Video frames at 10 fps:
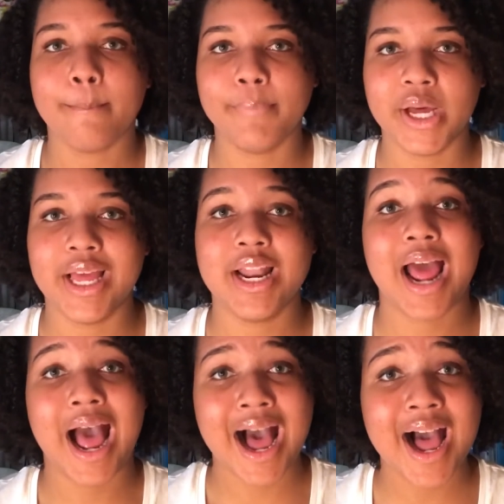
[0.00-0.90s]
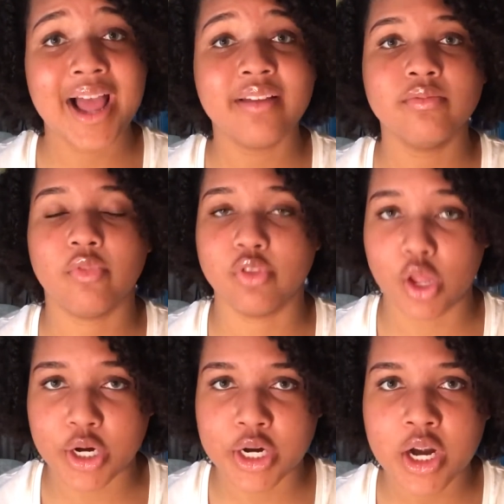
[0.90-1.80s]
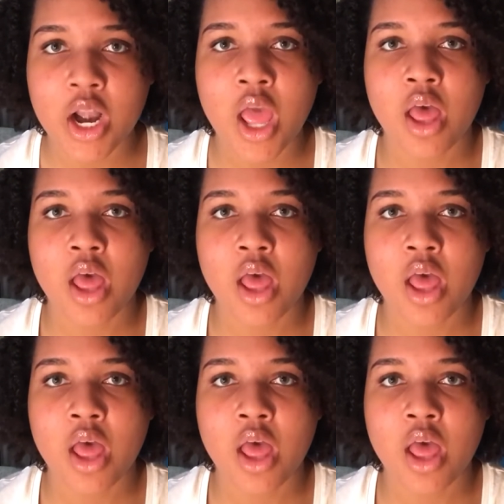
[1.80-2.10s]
but I learned